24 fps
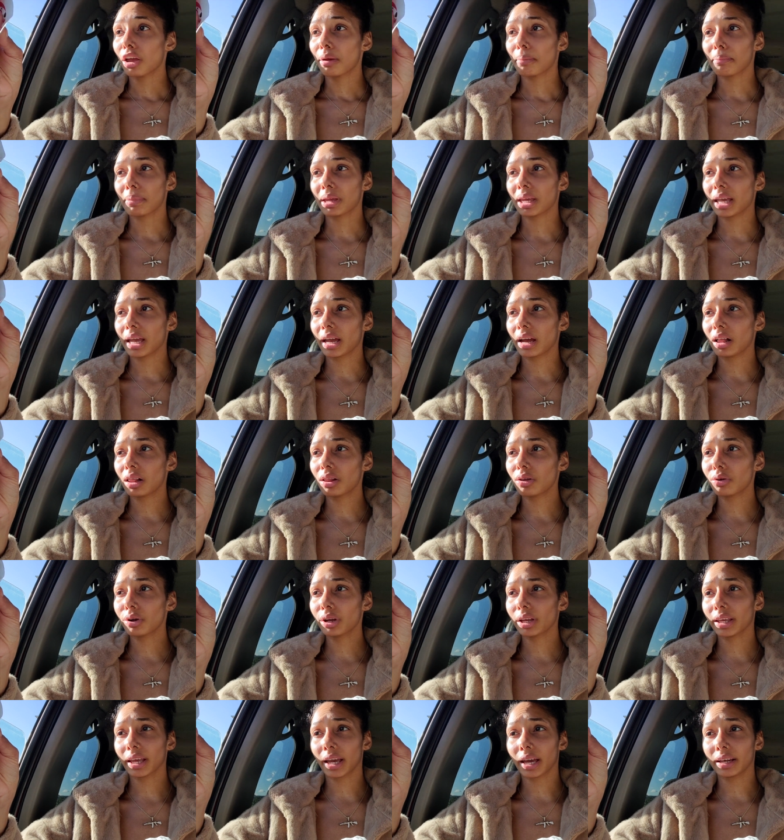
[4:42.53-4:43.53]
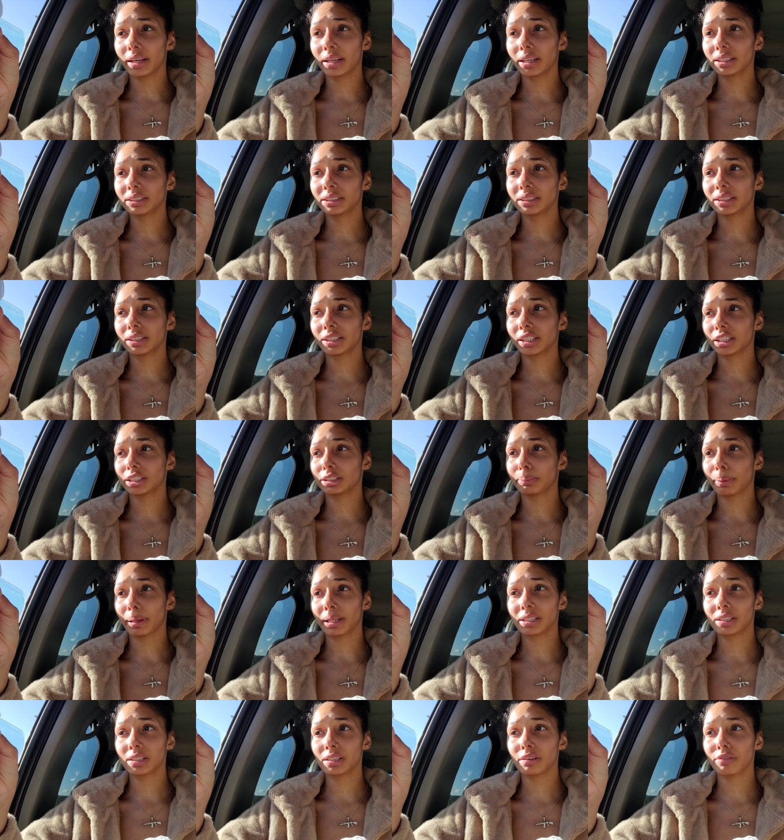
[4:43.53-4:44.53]
Mielle Organics is
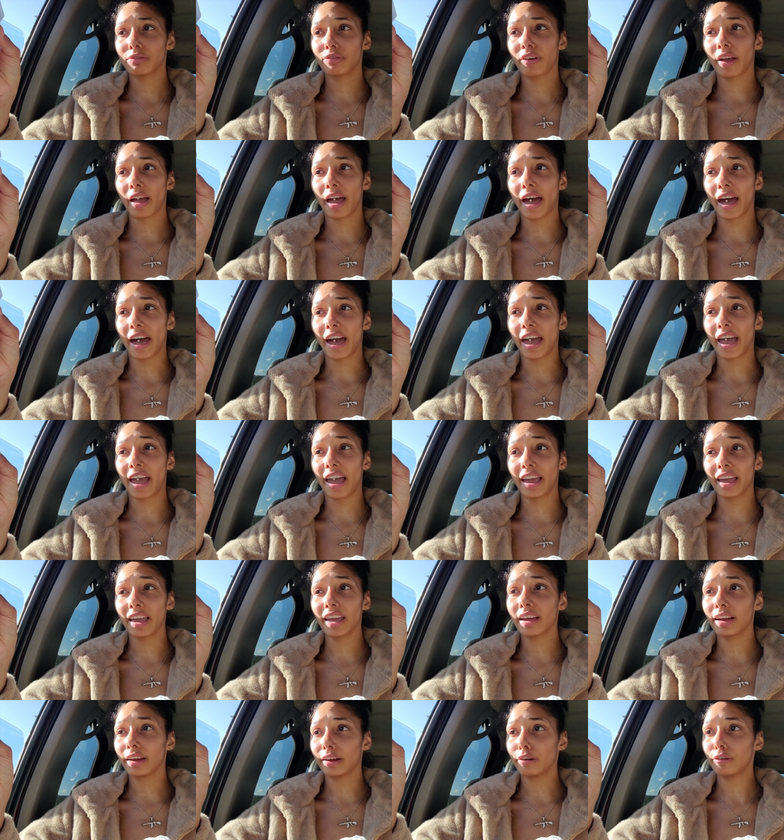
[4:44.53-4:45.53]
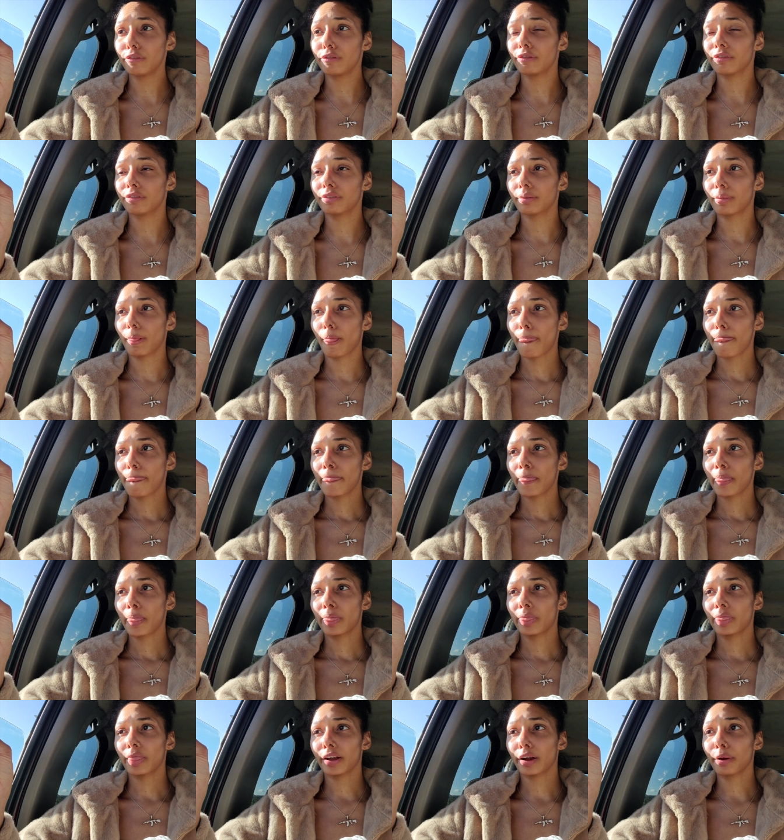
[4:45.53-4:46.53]
expensive AF.
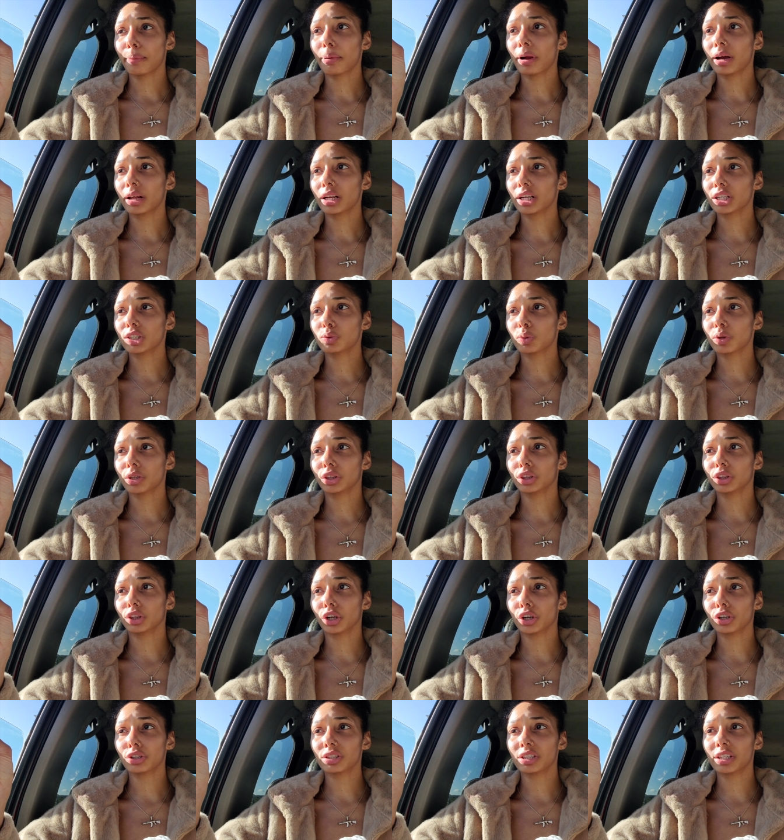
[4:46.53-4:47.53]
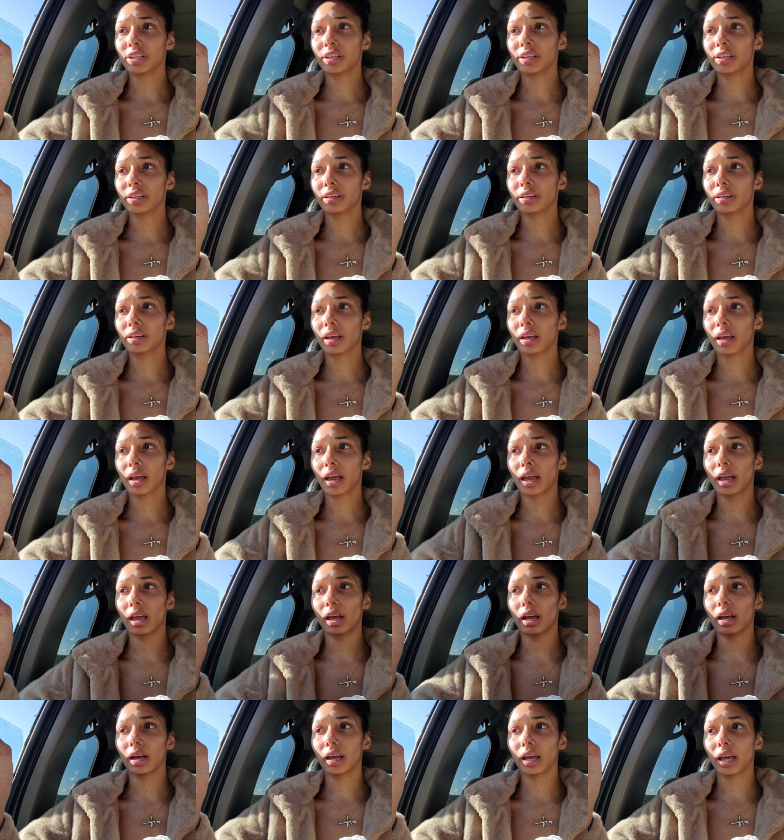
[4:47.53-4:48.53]
Their products were 13
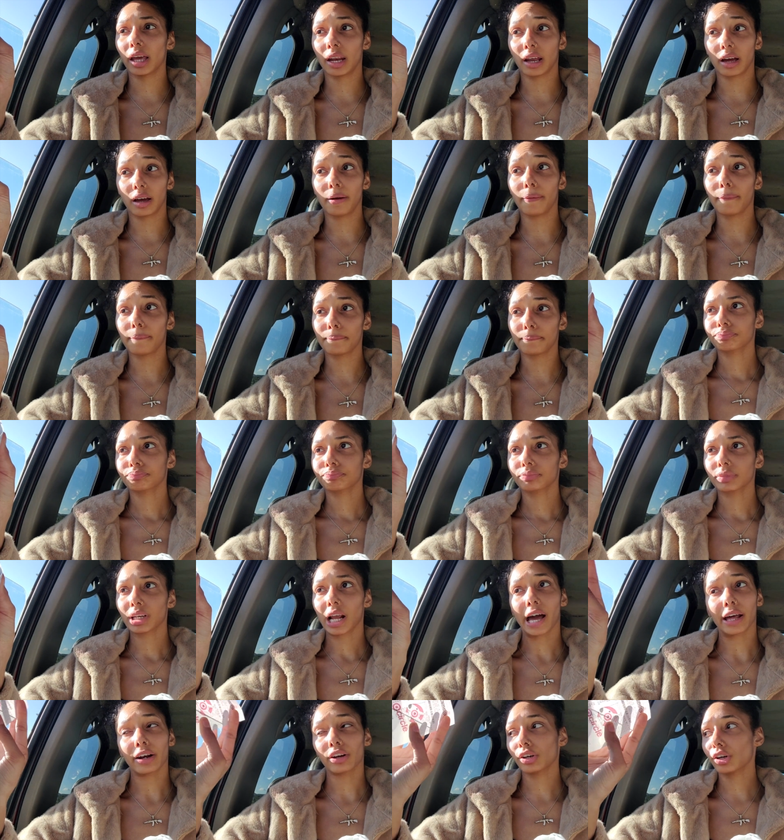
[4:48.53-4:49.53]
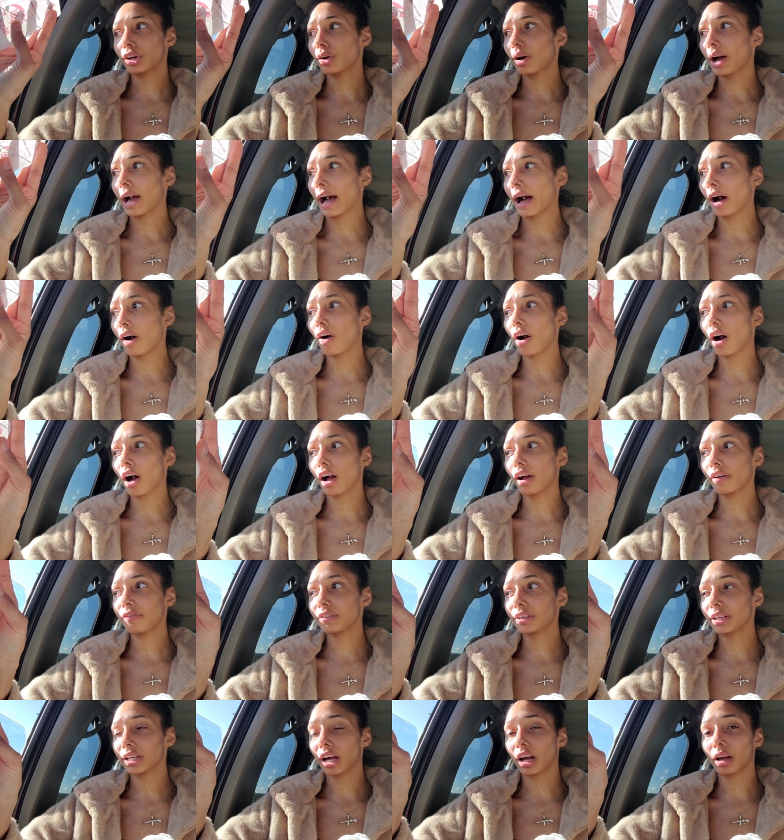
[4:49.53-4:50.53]
and up. I don't know how
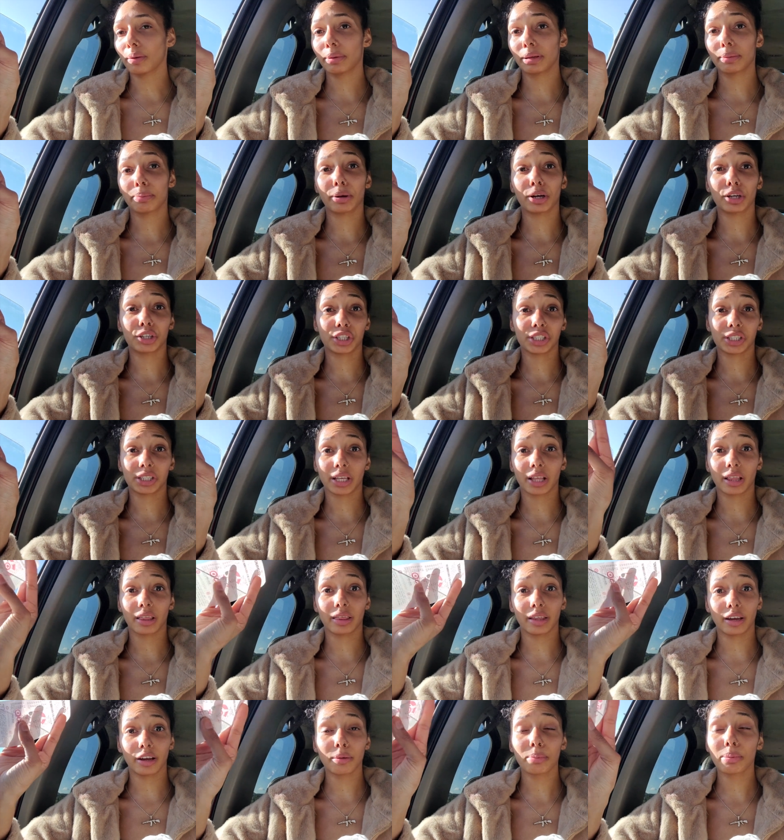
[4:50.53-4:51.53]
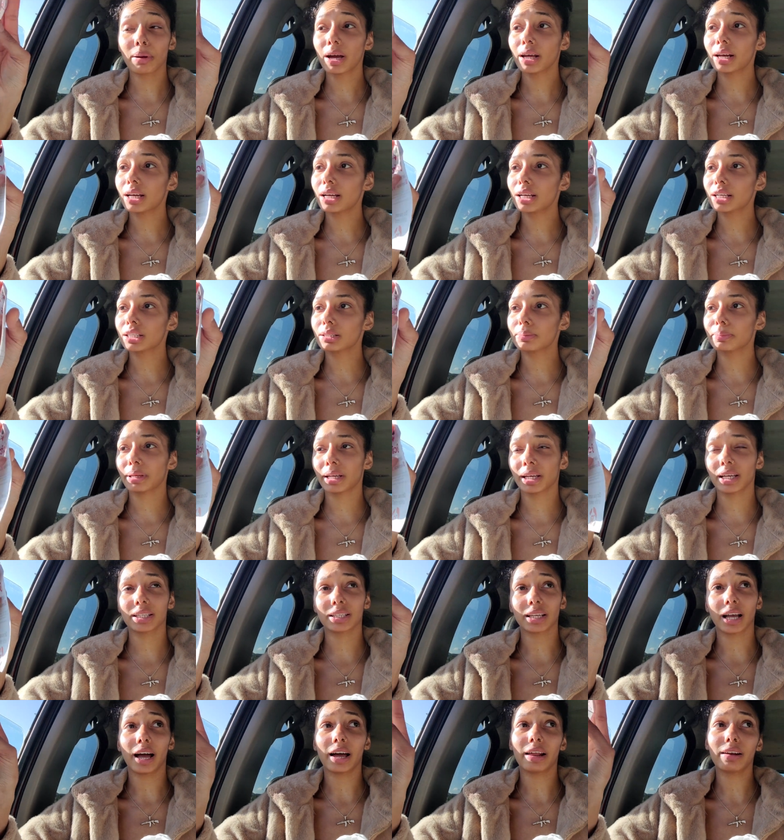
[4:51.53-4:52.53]
often I'll be purchasing their products because
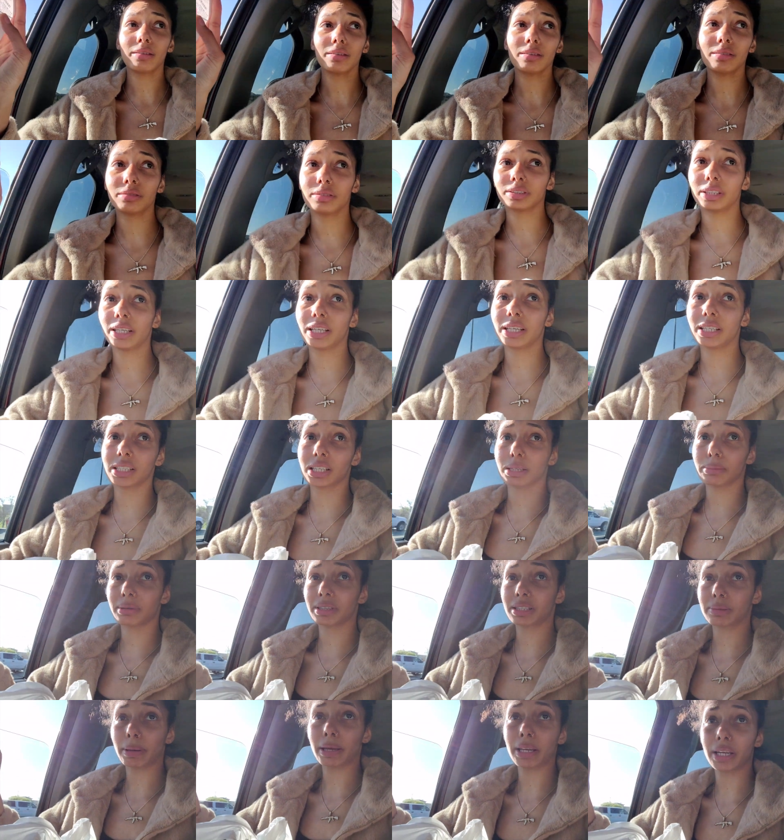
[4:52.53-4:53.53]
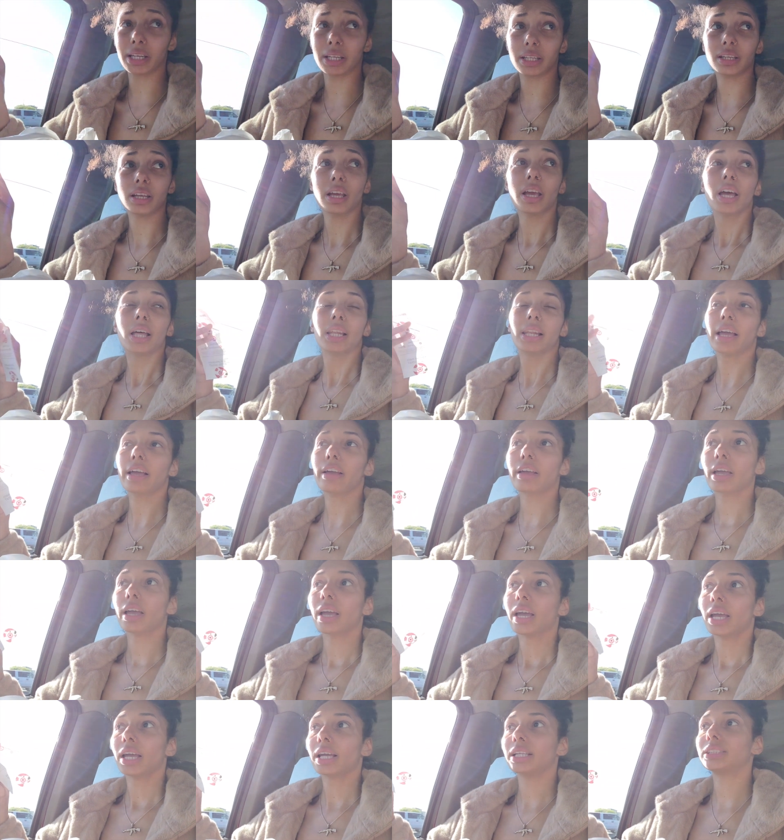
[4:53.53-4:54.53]
I don't need to be spending like
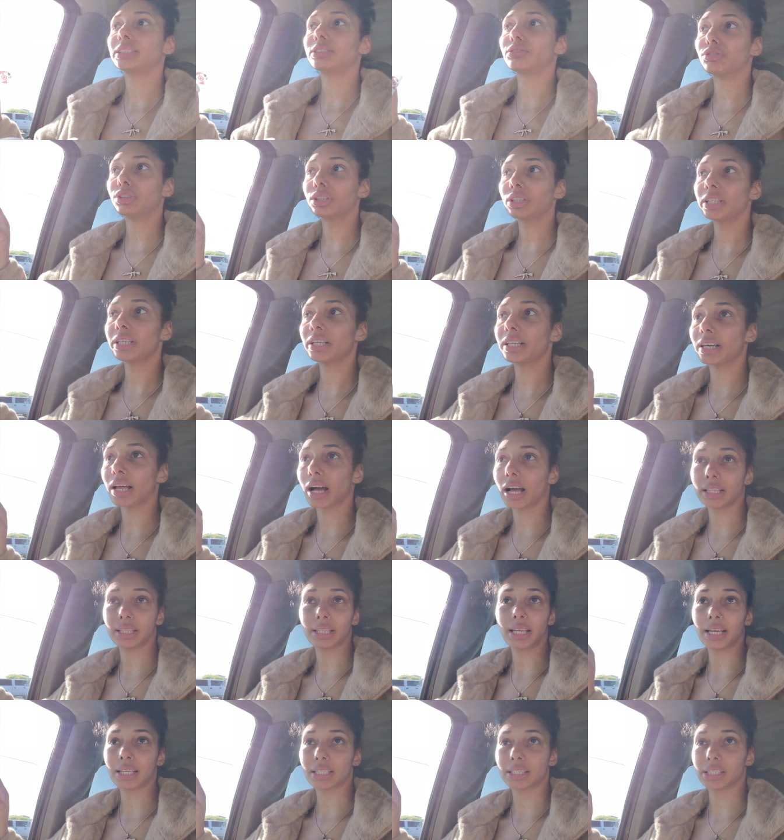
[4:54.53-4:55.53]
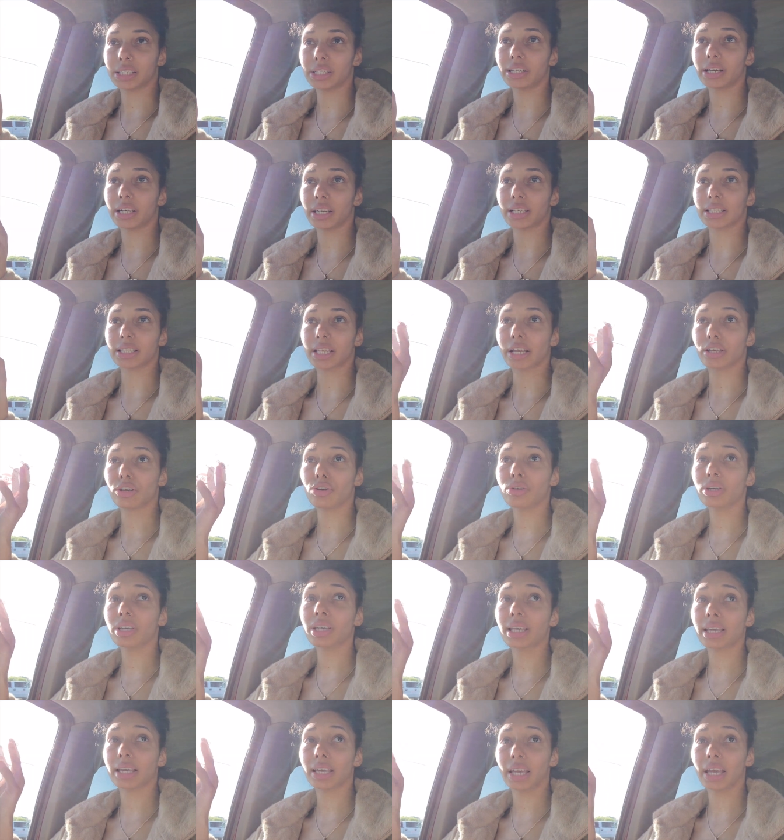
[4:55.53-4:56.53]
it's really not that serious. Like you
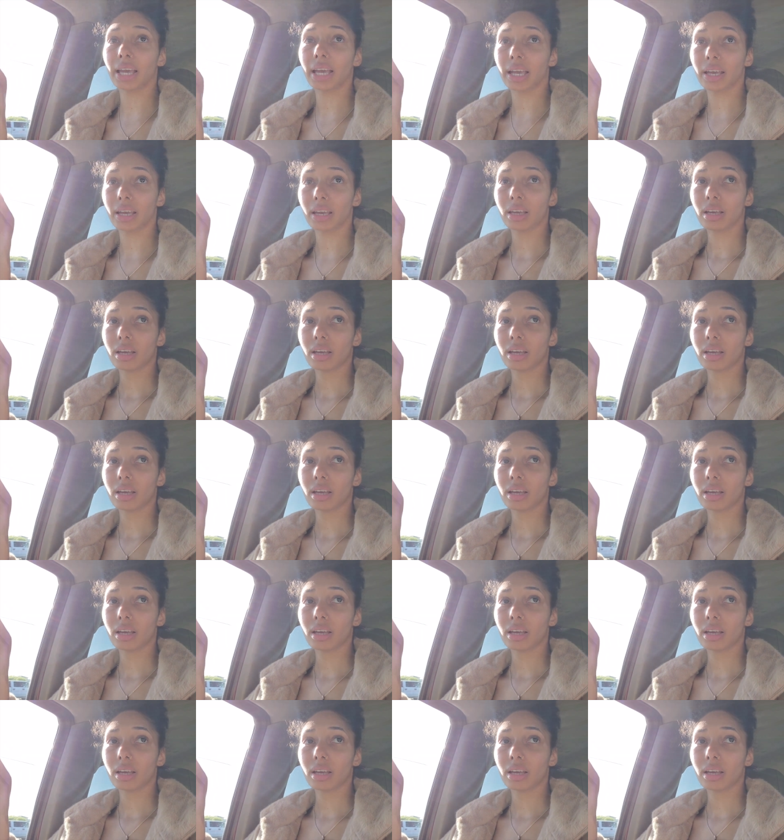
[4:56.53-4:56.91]
can get